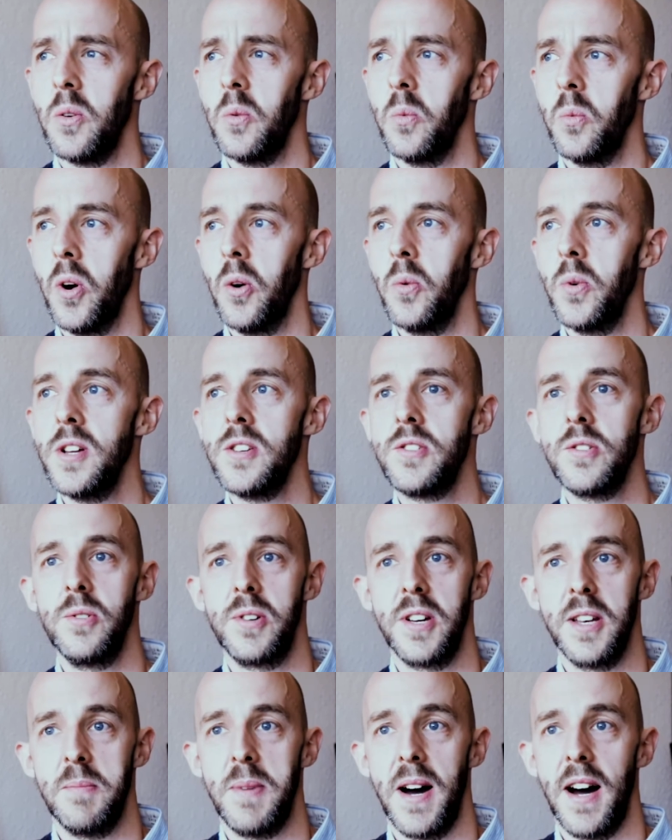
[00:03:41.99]
What we're
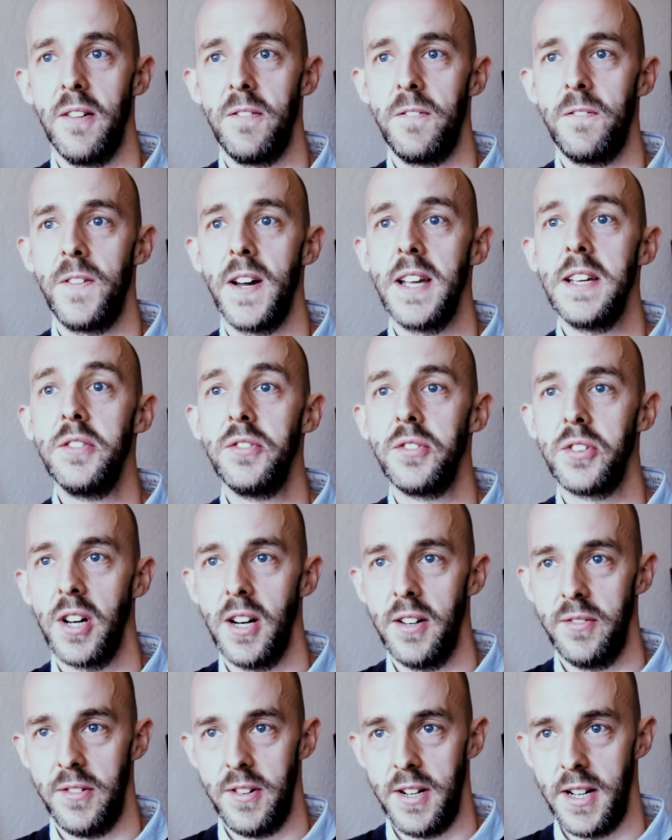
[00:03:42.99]
talking about are face
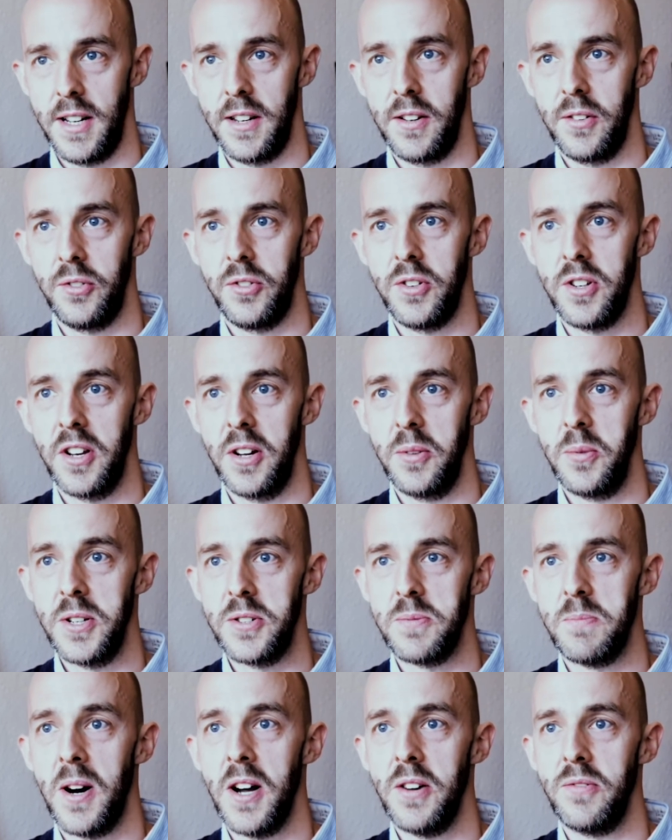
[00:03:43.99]
coverings,
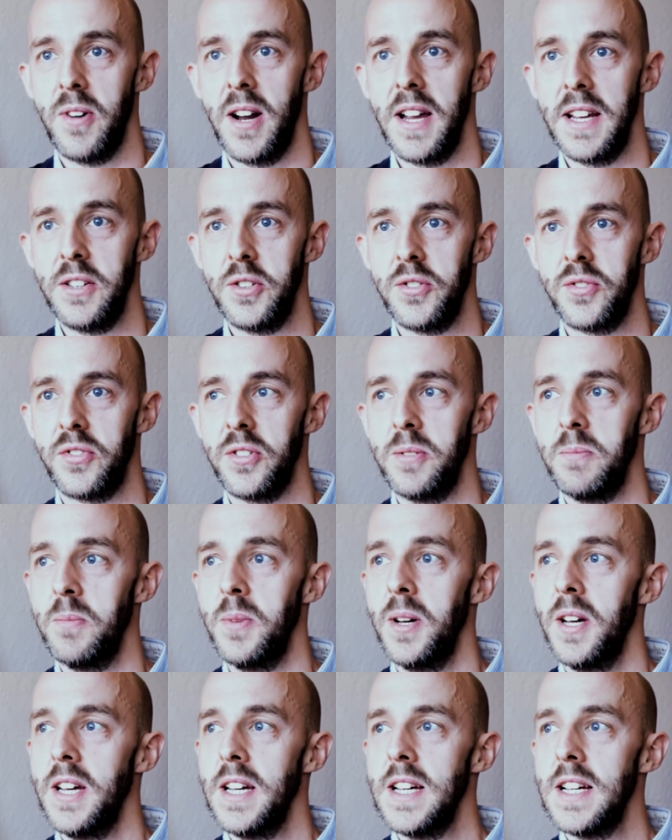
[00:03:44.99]
which might range
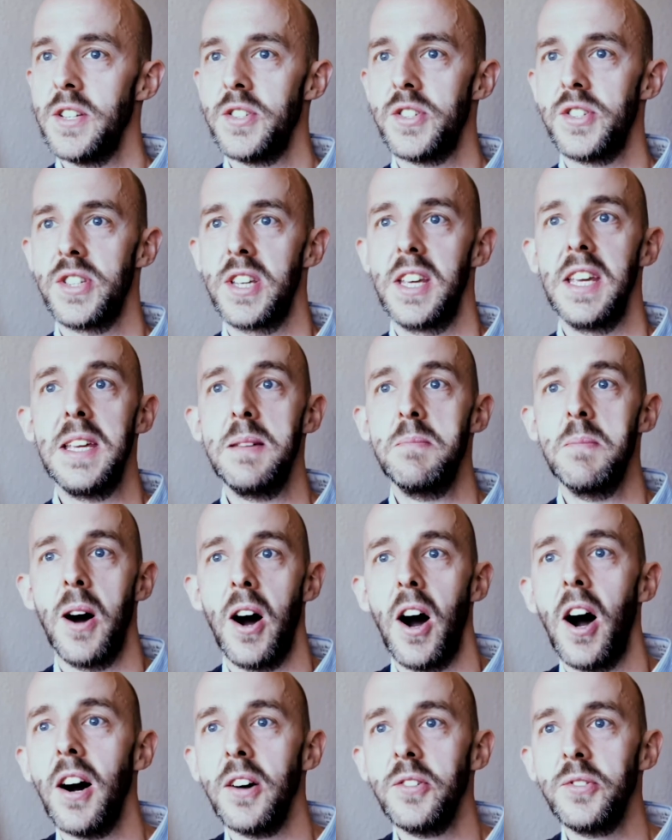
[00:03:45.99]
from ski
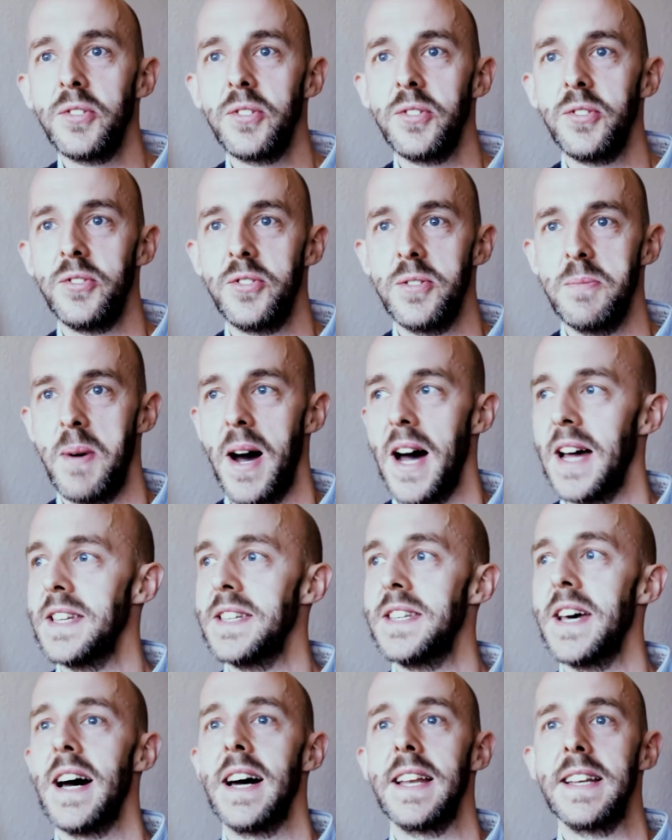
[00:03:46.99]
masks to
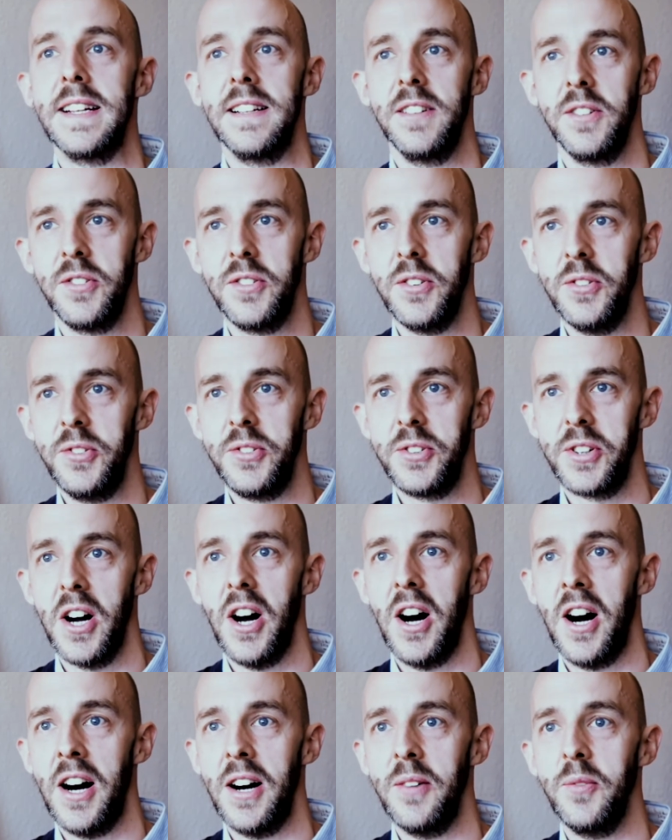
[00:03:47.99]
bandanas to
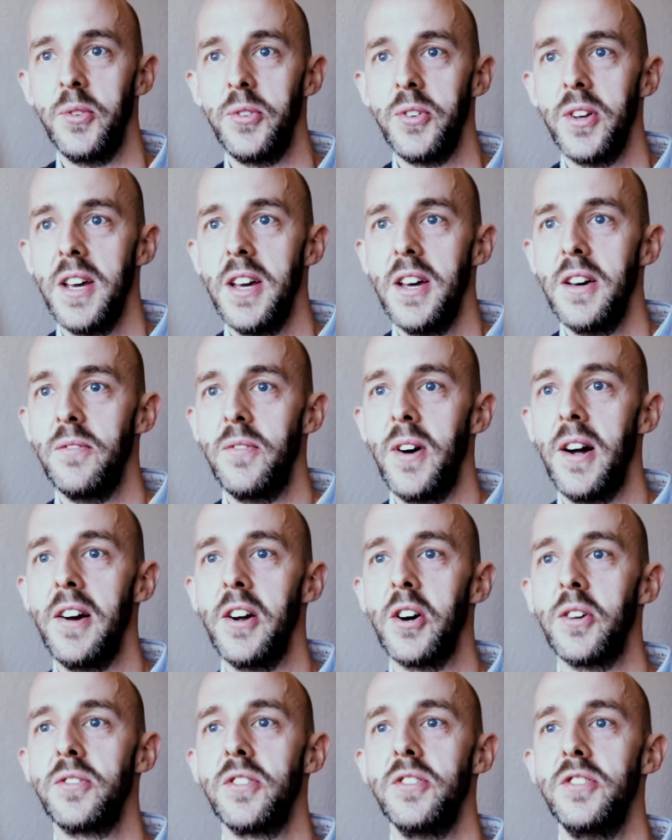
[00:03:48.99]
scarves. Very
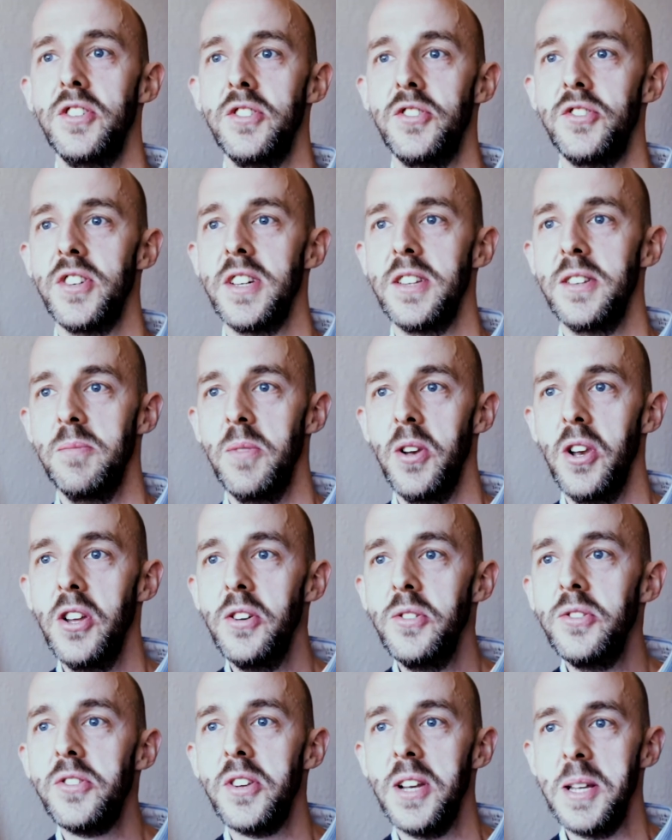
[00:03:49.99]
often you see them
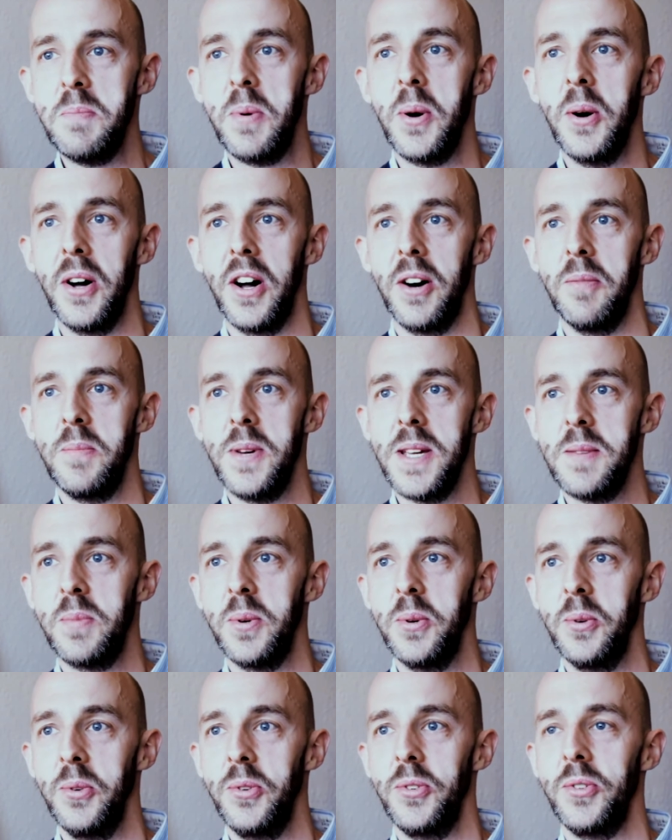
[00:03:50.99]
loosely put on
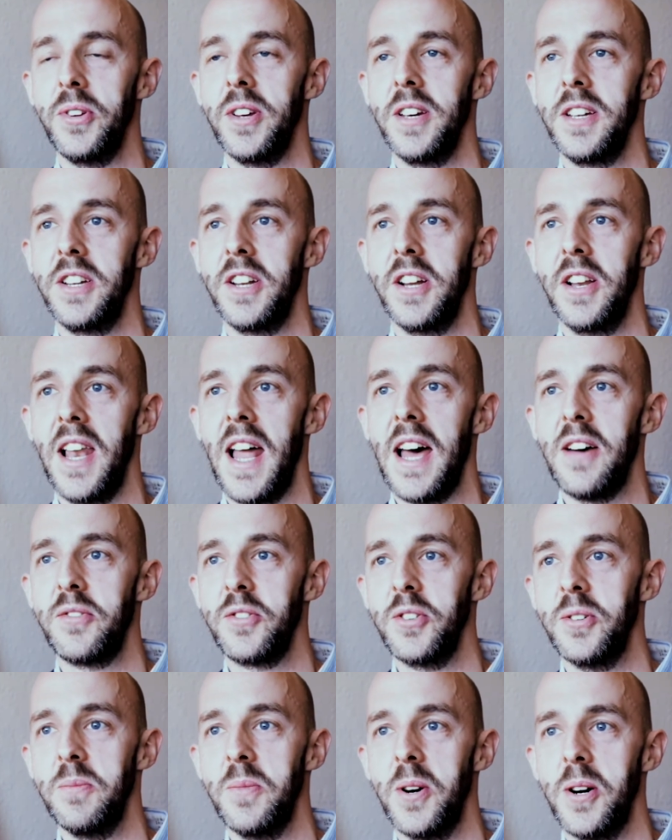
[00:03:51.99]
people's,
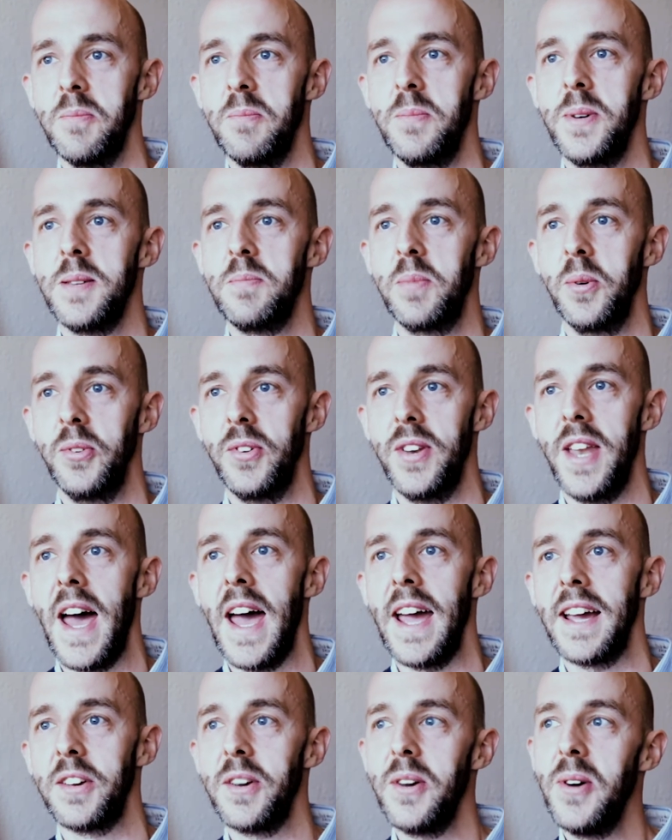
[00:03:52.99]
left on people's
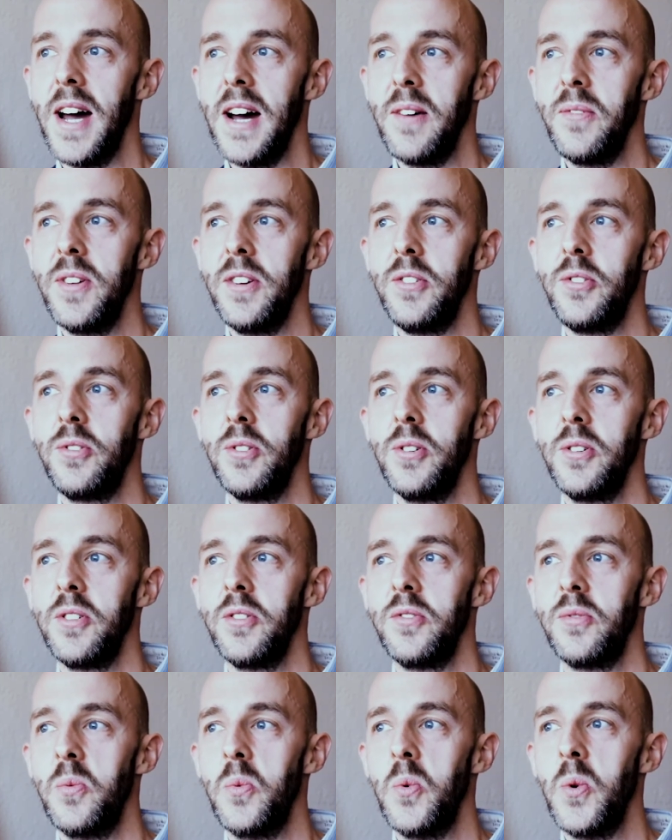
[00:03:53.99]
neck. You have this sort
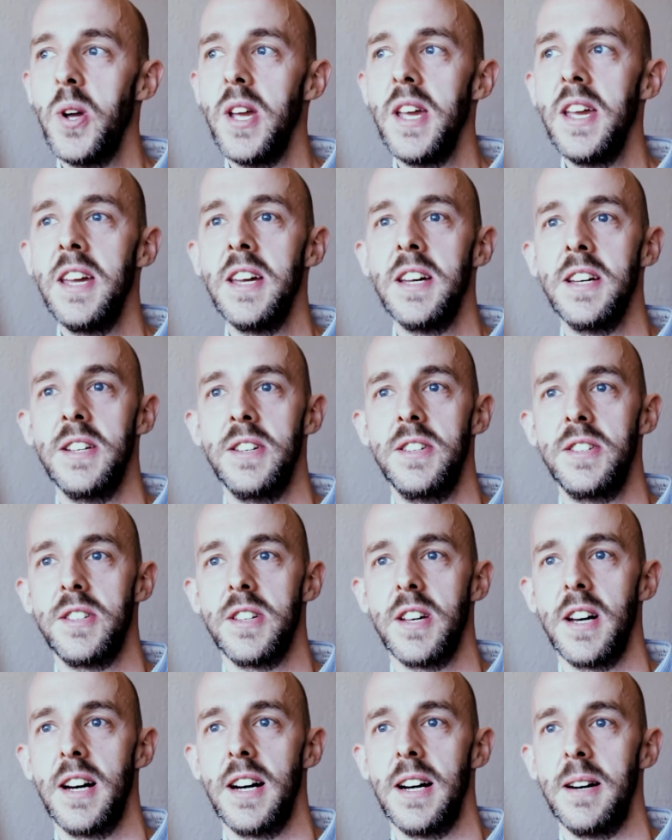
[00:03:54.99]
of weird
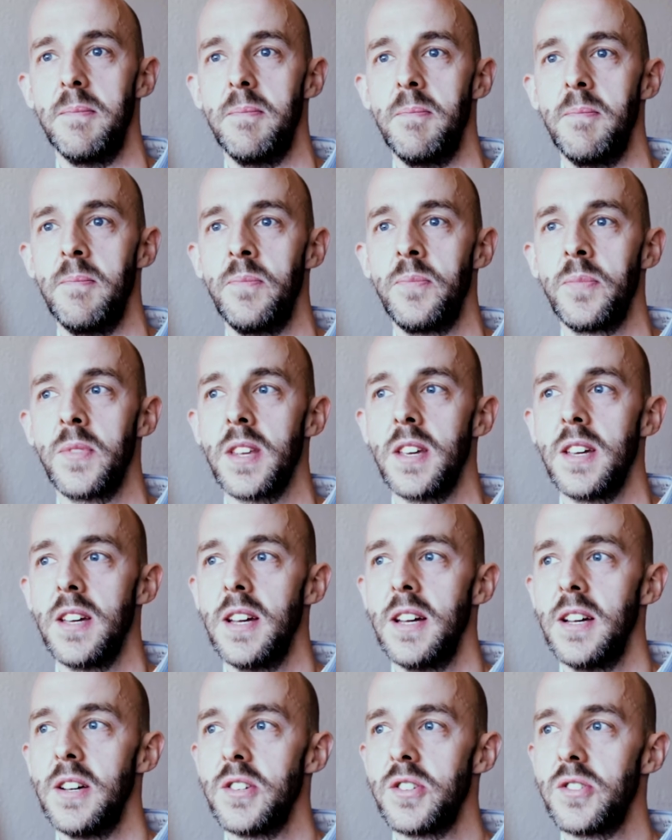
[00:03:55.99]

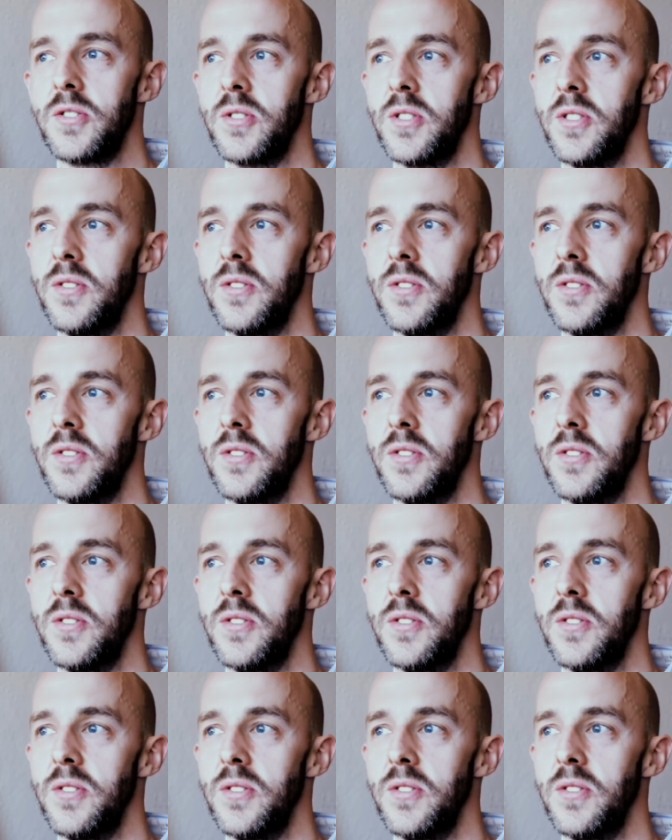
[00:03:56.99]
sort